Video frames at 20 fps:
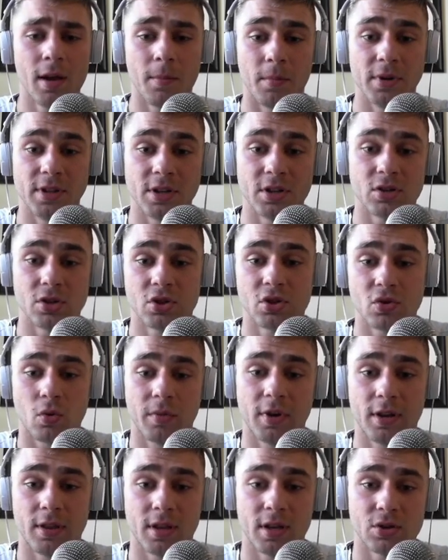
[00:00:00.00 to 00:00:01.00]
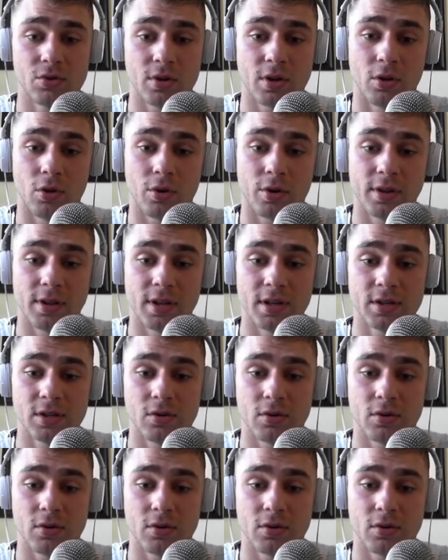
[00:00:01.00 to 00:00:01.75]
but there's just so many things you can look at this.